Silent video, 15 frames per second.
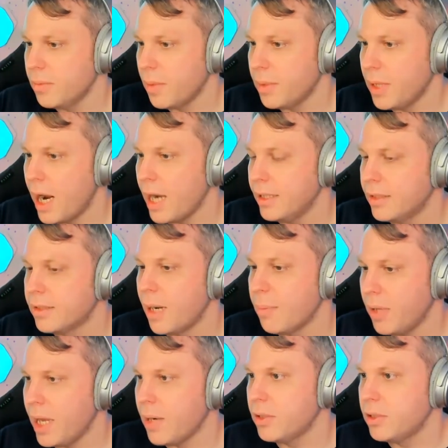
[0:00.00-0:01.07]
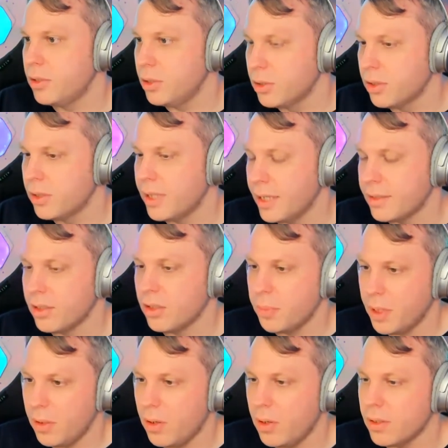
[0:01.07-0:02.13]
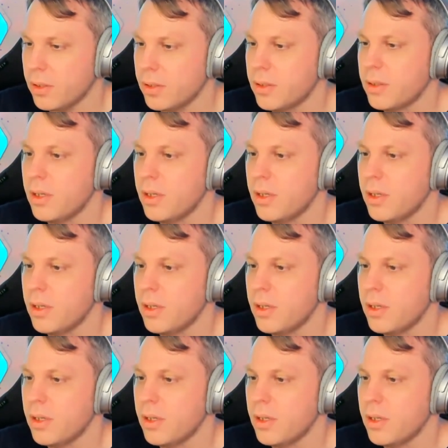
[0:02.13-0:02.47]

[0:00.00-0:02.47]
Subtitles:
I mean, any type language usually takes a little bit longer,